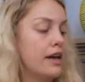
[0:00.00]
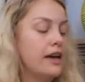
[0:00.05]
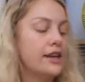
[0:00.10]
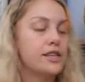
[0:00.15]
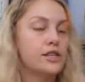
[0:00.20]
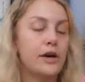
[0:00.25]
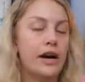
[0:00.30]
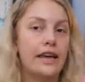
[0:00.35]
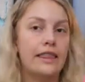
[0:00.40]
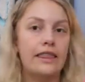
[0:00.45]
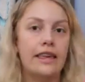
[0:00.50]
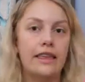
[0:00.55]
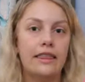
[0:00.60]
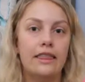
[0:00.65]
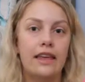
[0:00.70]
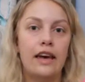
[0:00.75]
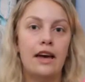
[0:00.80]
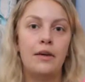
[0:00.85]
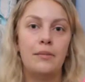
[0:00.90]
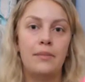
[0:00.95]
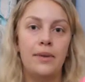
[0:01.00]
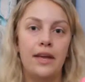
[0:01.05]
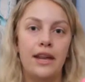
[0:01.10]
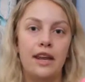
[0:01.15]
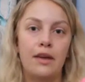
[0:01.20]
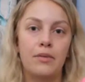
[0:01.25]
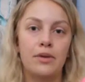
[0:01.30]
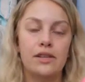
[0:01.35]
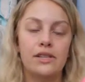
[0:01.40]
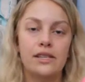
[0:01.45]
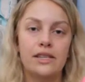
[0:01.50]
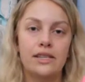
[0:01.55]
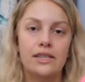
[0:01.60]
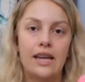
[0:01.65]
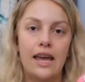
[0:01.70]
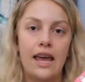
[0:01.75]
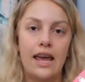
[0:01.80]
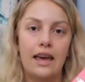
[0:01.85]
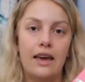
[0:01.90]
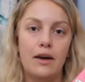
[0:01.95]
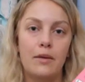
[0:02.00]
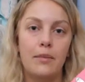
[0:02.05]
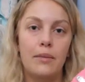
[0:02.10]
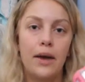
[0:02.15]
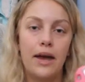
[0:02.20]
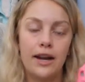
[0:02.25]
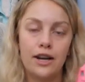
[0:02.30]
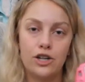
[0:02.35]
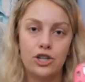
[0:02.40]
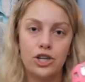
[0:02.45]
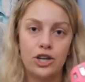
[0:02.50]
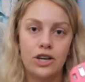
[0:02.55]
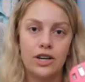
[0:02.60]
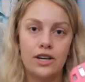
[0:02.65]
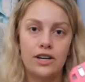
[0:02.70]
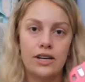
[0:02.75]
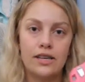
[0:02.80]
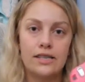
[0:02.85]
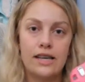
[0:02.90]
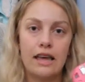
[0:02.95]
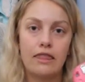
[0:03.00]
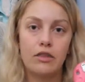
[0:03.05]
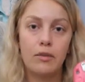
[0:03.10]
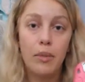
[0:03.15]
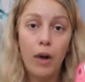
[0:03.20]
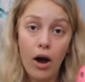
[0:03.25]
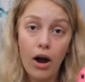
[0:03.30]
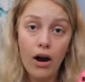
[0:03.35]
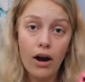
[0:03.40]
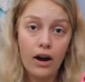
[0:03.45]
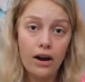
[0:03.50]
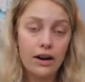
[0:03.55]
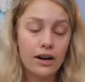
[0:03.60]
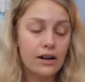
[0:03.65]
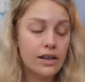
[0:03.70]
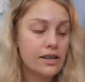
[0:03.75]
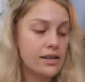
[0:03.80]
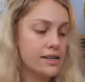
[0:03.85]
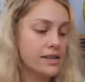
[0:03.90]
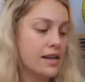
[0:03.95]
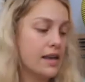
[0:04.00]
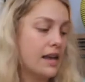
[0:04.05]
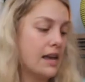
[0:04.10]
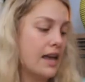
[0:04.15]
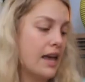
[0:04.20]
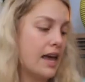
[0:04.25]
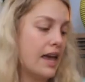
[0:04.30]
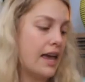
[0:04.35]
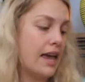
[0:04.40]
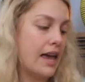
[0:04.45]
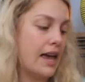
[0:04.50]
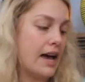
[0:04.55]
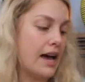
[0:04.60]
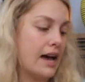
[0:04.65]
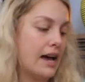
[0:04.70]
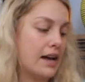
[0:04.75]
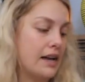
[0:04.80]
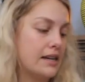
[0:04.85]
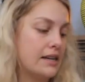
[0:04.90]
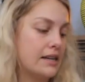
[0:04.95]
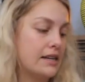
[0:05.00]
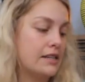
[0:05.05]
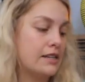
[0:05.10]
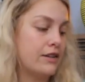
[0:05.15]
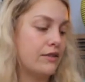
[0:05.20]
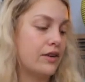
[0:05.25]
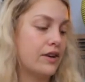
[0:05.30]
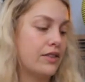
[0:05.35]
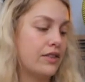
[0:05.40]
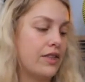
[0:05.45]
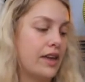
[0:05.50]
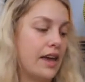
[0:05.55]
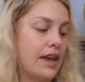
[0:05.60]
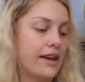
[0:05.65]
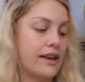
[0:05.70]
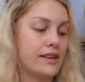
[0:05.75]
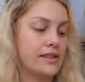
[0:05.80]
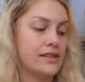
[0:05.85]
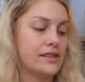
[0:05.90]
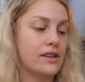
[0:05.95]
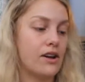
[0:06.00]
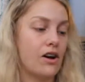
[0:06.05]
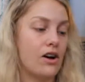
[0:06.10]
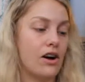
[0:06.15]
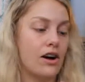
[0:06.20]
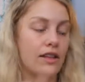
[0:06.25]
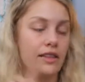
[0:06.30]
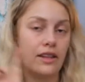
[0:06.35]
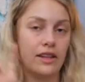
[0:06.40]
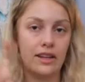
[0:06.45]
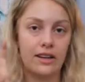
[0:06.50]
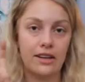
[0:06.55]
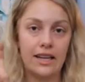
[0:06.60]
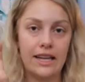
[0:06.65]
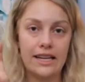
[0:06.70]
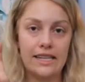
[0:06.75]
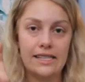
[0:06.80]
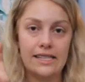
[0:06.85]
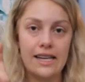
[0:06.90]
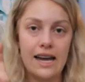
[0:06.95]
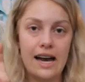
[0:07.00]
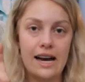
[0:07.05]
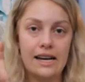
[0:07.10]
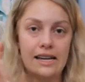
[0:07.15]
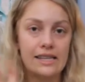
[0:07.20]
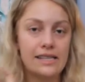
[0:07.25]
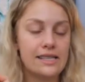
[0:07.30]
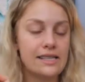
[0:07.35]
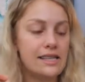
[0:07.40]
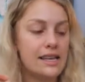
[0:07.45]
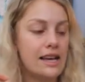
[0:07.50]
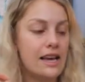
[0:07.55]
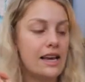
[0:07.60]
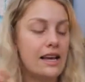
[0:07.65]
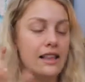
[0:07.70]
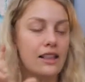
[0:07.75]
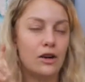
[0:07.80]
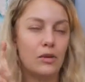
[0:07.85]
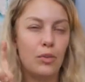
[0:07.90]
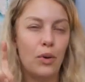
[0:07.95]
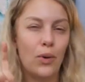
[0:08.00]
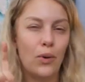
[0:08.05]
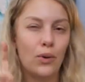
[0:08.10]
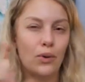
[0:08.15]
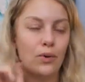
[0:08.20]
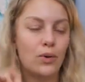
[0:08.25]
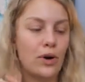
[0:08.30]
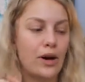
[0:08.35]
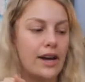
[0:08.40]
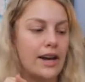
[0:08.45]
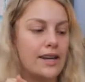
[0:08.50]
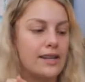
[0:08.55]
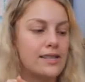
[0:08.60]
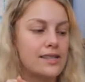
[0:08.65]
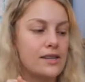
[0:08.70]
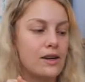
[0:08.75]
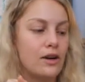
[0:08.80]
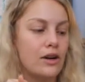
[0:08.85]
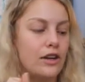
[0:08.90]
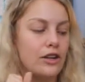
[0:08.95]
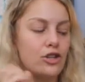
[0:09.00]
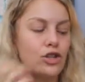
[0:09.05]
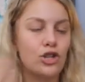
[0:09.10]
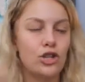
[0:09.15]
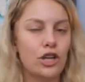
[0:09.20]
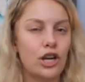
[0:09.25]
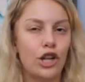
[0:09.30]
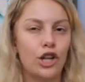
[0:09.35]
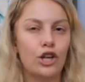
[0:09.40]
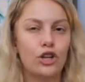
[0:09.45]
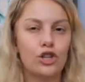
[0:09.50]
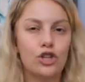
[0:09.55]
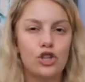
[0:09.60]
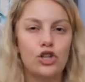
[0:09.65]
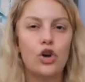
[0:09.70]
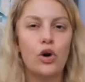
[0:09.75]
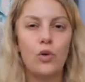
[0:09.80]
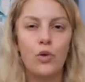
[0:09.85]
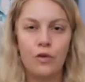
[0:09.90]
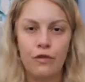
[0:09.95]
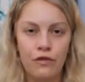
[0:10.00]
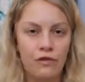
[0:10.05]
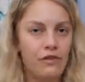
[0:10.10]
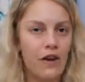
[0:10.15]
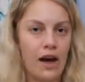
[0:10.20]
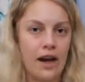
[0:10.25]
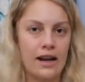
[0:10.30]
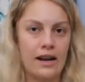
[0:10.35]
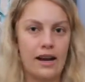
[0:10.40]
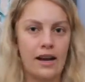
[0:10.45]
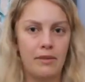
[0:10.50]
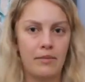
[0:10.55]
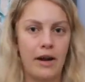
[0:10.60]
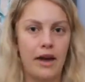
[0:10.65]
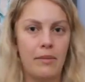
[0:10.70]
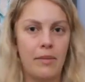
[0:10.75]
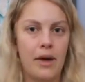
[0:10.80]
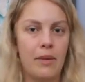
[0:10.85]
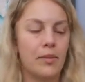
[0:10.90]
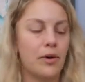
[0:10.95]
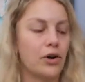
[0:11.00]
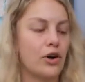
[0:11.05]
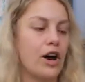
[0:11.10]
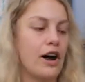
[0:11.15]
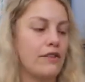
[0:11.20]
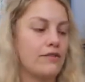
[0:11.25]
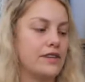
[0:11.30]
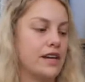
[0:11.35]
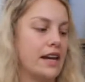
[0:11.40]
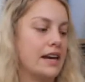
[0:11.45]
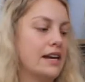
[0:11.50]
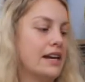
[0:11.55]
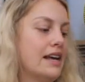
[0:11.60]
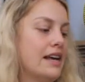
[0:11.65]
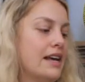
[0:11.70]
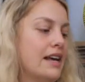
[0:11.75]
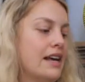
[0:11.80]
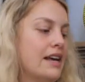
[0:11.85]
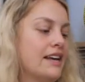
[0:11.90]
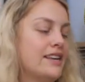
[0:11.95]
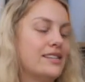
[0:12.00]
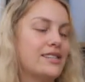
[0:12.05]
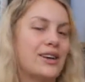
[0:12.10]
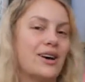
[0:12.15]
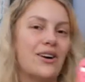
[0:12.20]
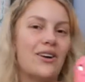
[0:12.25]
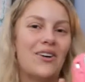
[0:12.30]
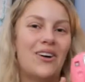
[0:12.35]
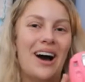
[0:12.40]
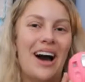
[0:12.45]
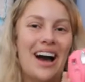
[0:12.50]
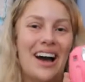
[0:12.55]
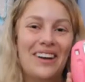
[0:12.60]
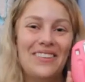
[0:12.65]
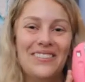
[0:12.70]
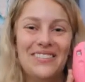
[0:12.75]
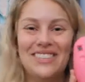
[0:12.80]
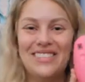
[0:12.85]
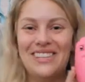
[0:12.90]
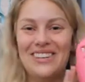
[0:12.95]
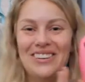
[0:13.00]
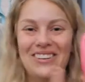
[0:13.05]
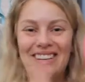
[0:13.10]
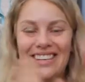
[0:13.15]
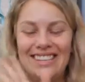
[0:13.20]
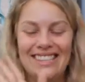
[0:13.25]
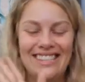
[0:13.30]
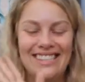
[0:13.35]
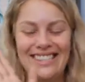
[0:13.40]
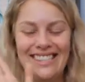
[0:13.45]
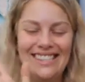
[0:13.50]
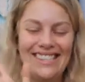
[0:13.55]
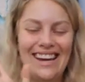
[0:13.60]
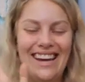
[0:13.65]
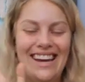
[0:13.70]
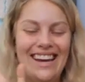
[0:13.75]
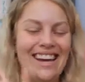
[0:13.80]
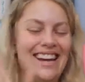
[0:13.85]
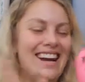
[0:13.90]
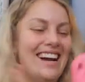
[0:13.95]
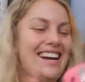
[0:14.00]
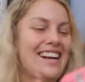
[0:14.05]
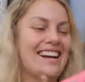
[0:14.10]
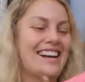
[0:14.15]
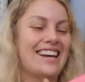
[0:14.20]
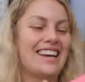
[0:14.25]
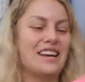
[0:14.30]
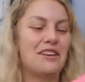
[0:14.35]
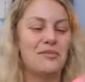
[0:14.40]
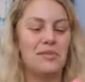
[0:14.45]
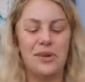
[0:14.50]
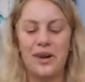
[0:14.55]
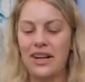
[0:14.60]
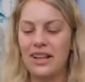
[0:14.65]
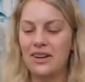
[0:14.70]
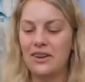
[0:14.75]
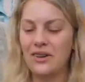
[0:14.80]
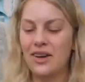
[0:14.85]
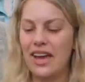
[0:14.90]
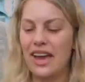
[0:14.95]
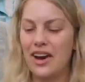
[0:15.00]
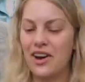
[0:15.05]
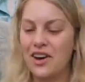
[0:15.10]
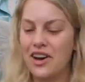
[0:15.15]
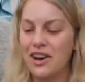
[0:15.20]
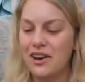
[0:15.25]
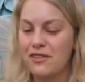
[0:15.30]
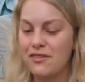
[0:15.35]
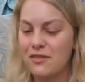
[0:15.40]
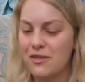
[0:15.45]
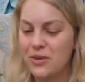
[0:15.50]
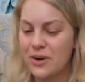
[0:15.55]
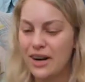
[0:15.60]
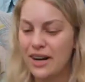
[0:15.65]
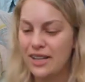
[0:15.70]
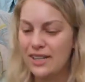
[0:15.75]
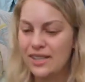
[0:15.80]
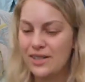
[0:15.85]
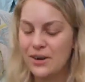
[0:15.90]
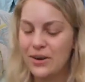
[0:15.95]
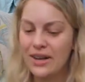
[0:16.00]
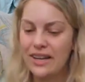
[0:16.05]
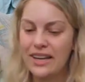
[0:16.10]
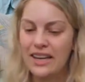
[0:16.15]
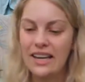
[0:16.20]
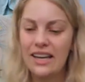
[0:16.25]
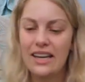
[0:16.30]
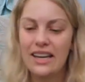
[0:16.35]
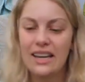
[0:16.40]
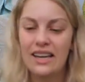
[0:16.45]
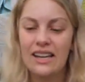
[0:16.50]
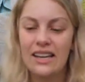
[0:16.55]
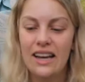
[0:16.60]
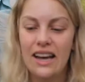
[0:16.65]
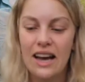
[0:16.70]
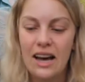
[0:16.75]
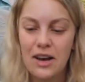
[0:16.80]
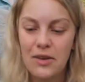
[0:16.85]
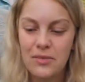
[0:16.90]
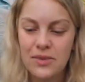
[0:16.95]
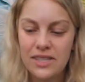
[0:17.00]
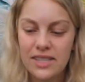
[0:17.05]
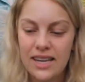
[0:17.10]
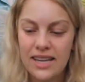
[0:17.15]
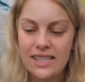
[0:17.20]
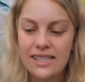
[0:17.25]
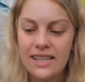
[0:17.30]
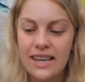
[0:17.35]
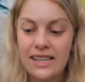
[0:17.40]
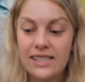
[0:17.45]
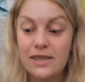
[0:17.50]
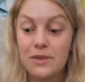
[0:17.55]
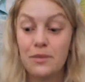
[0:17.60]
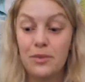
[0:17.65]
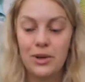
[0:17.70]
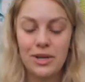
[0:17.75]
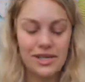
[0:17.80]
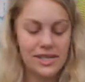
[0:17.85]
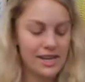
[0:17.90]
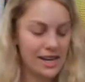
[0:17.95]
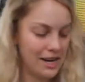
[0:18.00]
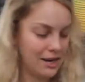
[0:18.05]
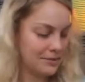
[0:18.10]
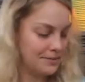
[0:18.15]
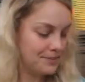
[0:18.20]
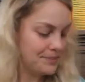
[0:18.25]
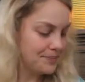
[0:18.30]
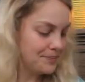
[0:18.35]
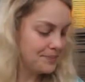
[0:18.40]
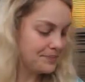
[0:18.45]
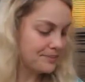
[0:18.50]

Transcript: So I think that being able to take pictures at the parks, and different things on the little Instax, little Polaroids is just gonna look so fun in my paper crafting. So I'm so excited. I need to get a pretty little carrier for it so it um, stays nice and pristine.